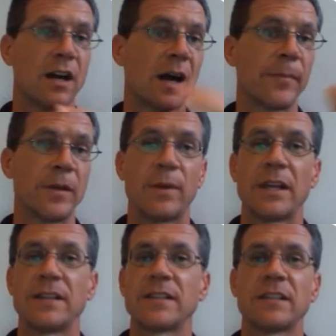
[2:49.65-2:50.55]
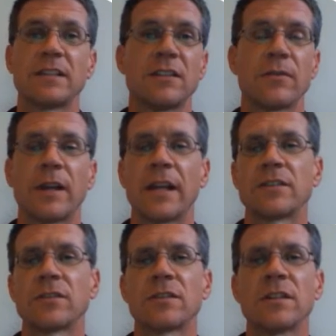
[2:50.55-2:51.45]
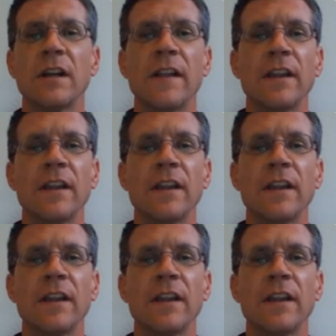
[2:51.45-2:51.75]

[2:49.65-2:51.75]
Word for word: copy and paste things into their answers.